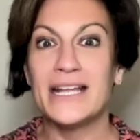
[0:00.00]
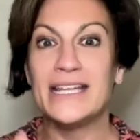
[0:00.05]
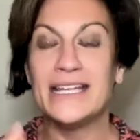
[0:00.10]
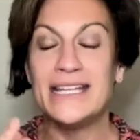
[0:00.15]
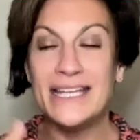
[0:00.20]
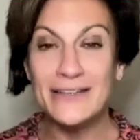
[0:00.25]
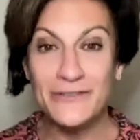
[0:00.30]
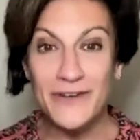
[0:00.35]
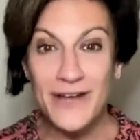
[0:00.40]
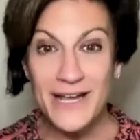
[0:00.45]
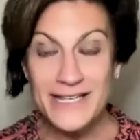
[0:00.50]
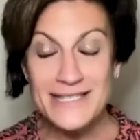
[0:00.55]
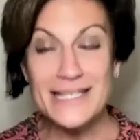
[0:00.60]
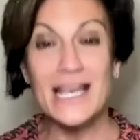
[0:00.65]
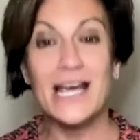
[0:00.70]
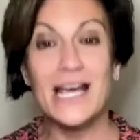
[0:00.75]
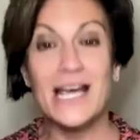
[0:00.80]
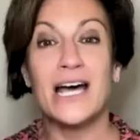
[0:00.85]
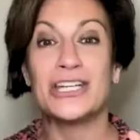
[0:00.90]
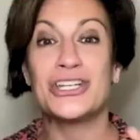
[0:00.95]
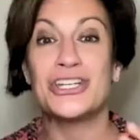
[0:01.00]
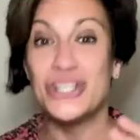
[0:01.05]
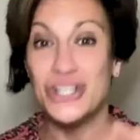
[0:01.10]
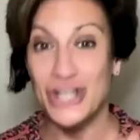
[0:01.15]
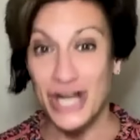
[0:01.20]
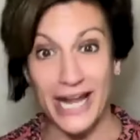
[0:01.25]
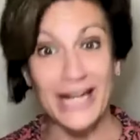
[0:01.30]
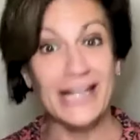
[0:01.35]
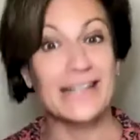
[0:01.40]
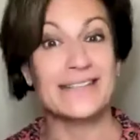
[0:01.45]
give us a
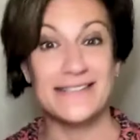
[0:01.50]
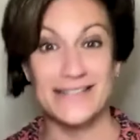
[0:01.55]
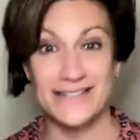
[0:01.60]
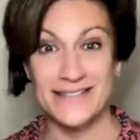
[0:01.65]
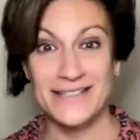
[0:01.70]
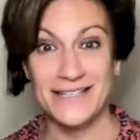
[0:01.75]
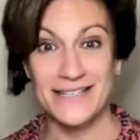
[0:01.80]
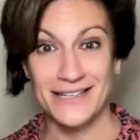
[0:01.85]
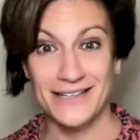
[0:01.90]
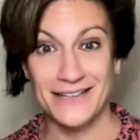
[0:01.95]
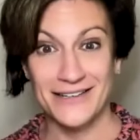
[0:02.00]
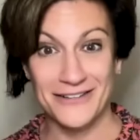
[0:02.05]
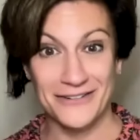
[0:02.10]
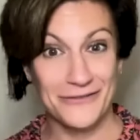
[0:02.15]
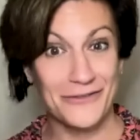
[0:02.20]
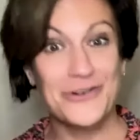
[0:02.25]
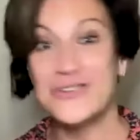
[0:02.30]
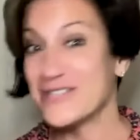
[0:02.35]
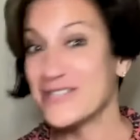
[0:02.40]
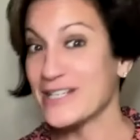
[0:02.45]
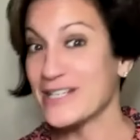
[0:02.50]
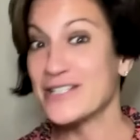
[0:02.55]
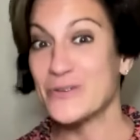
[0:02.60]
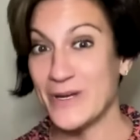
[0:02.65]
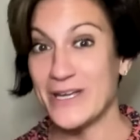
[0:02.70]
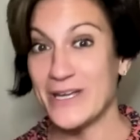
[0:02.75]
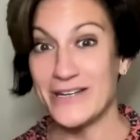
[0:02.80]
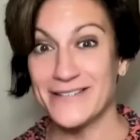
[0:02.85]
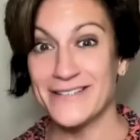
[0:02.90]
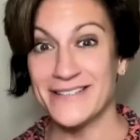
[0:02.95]
chance for 6
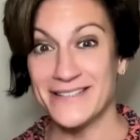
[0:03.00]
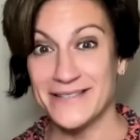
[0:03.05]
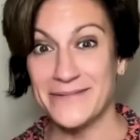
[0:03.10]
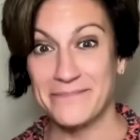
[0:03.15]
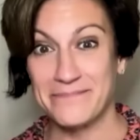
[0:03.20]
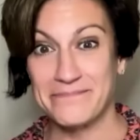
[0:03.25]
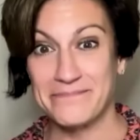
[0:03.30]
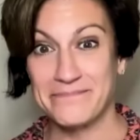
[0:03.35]
weeks,